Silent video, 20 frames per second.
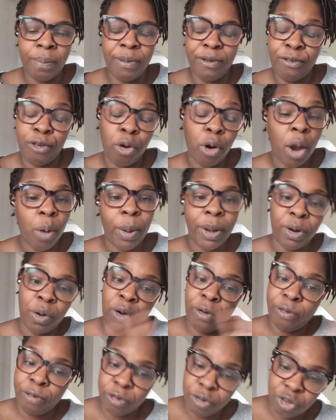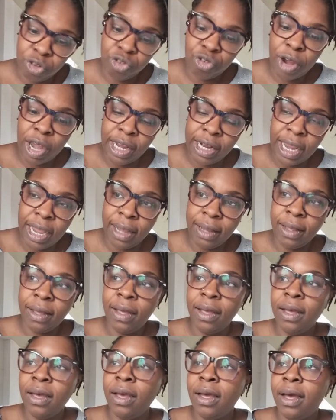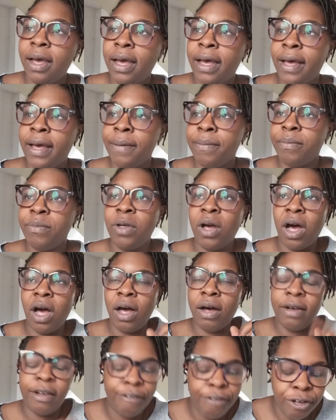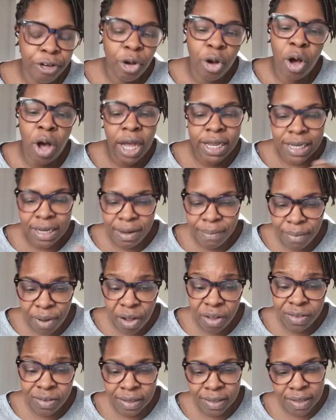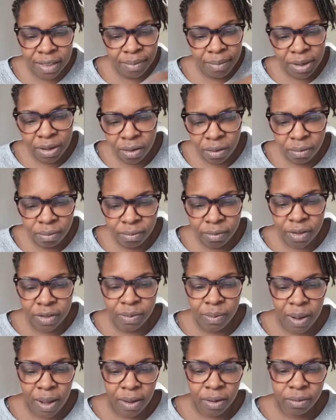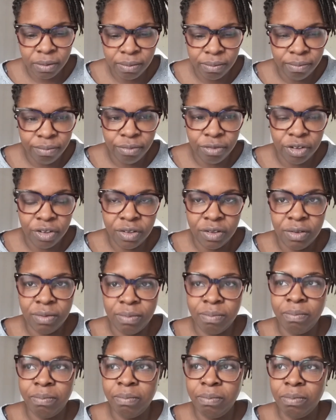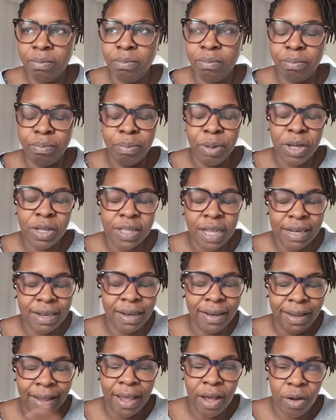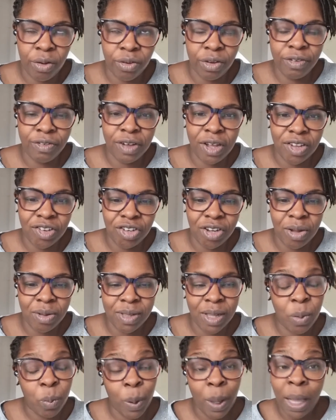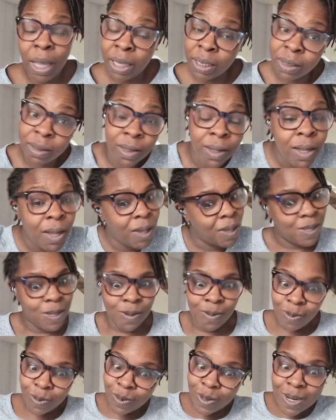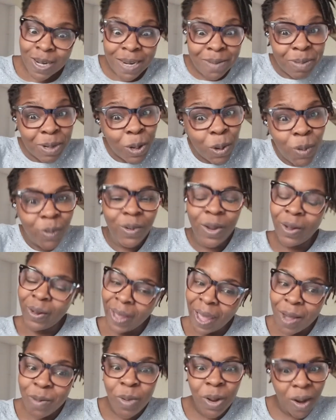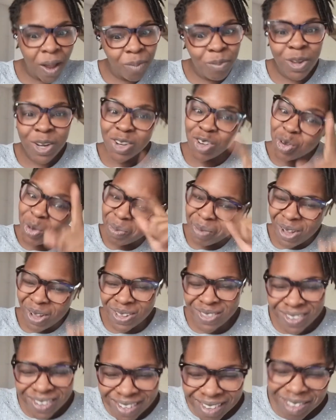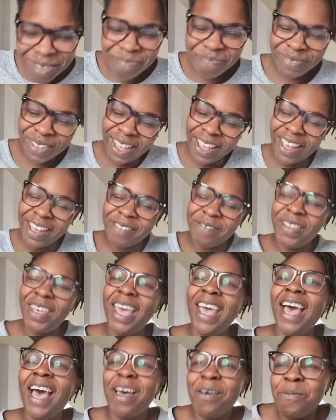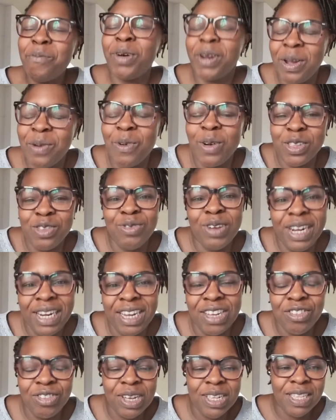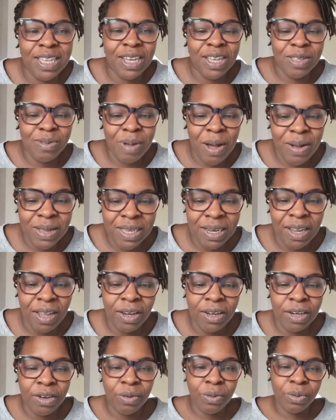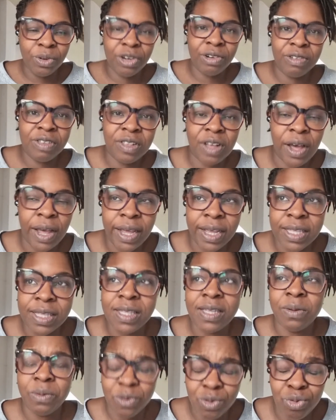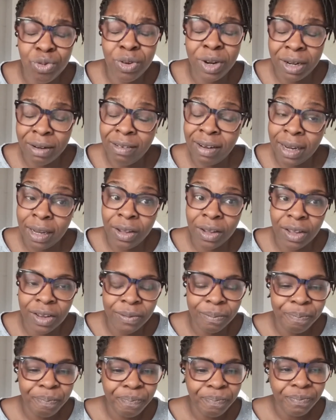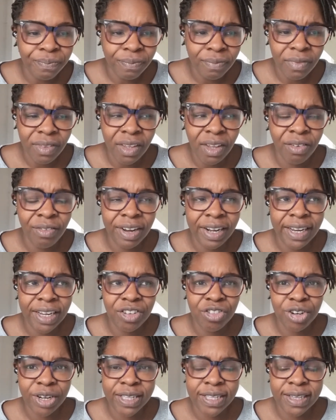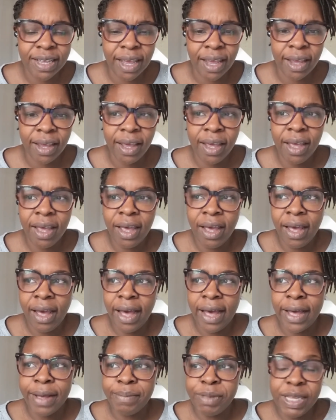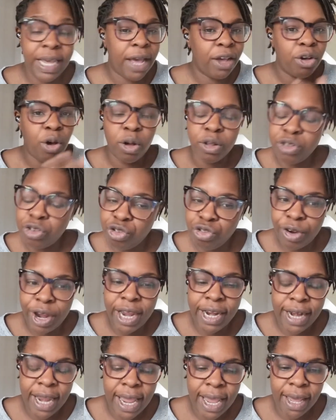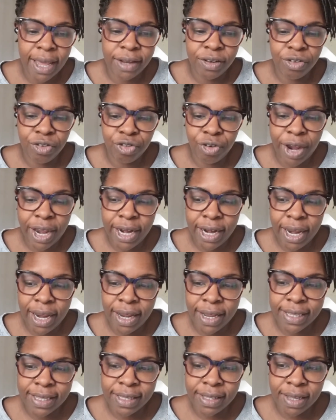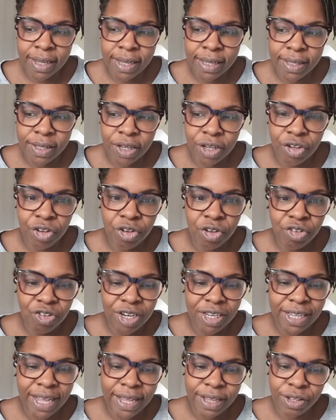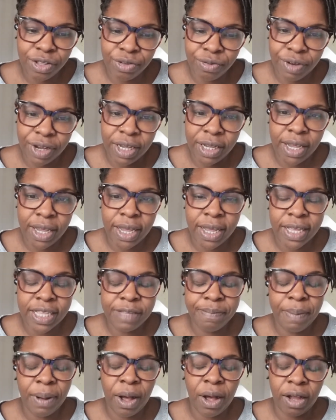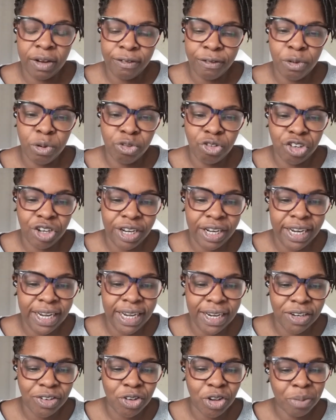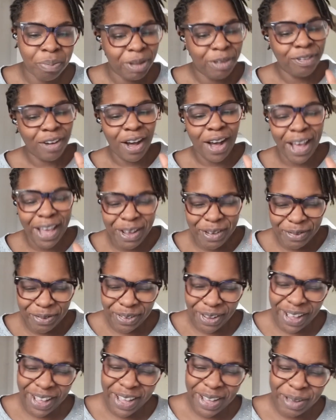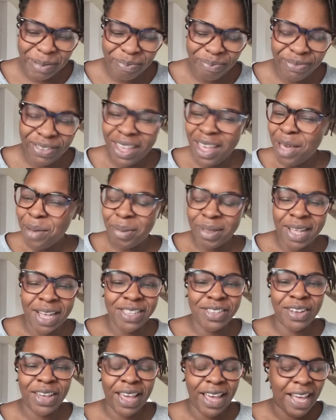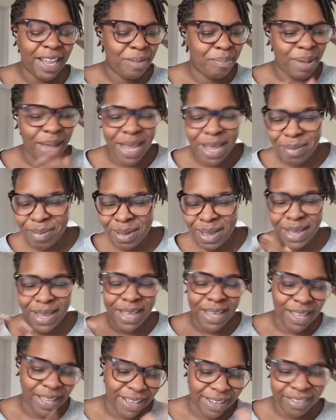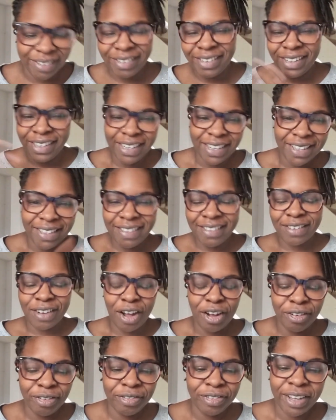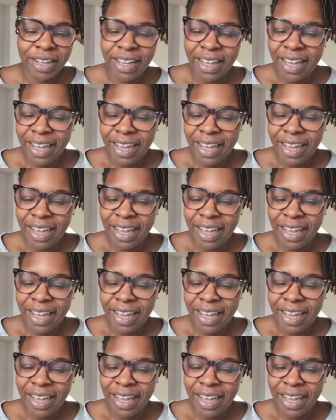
before I went off onto training. I forgot I did a master's in the middle as well, just because I didn't get on the first year. I was like, well, they're not going to let me on. Okay, well, I'm going to do a master's. But it was really interesting as well. I did it in clinical neuroscience. It was really, really good. Really interesting. So yeah, I got onto training, and training is it usually takes 3 years, but unfortunately it took me 5. But that's okay. I had a baby and stuff